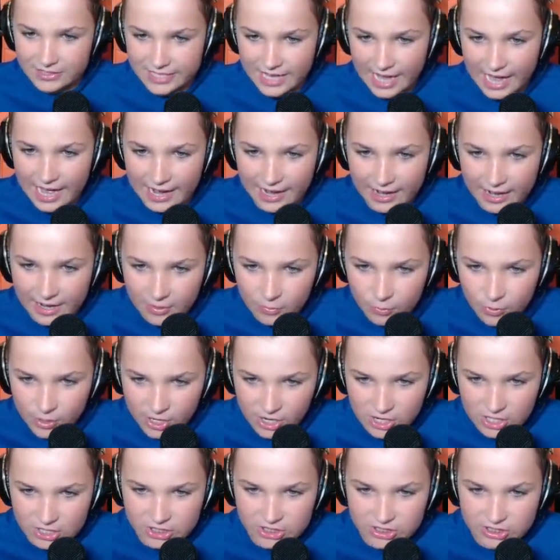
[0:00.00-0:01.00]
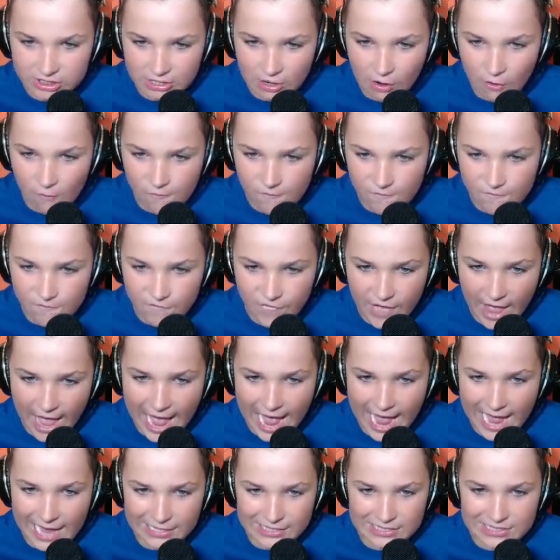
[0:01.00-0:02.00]
Dad, we are so
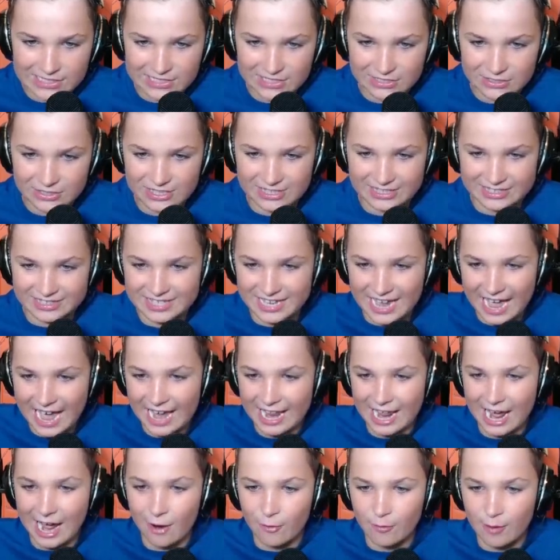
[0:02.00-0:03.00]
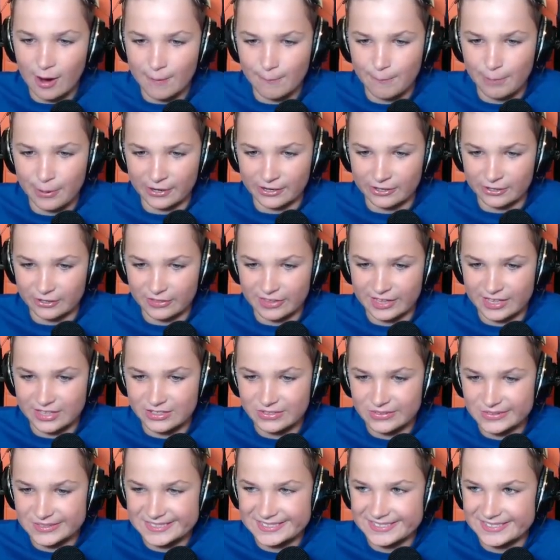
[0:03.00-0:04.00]
fat. Dad, how am I bigger
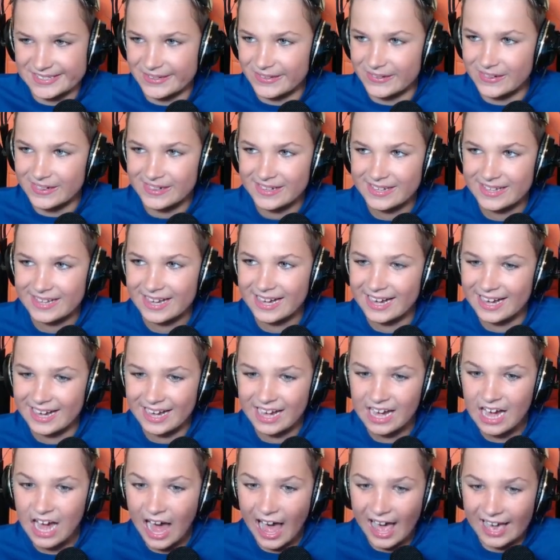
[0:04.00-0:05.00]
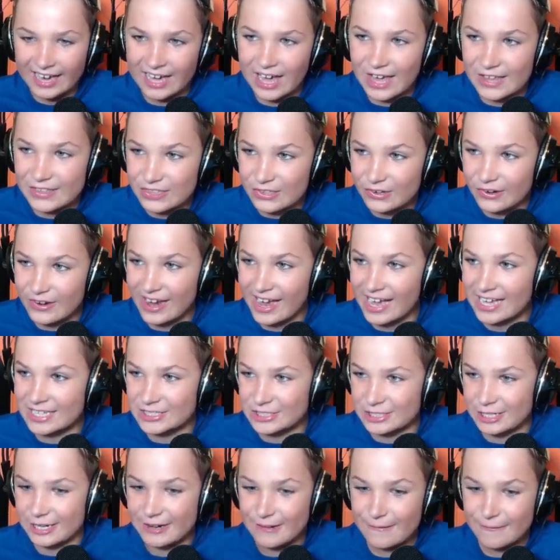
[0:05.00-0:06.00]
than you still? I got 300. I
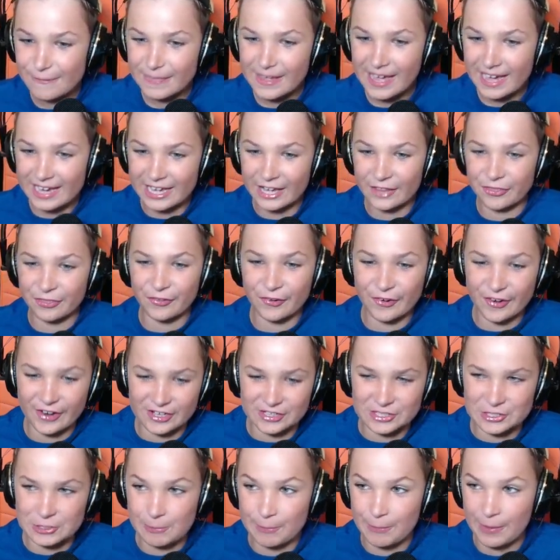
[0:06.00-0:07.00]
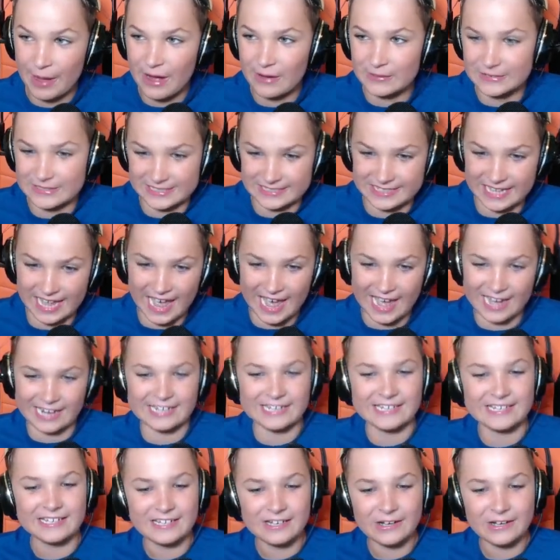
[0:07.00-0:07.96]
got 300 pounds, Dad.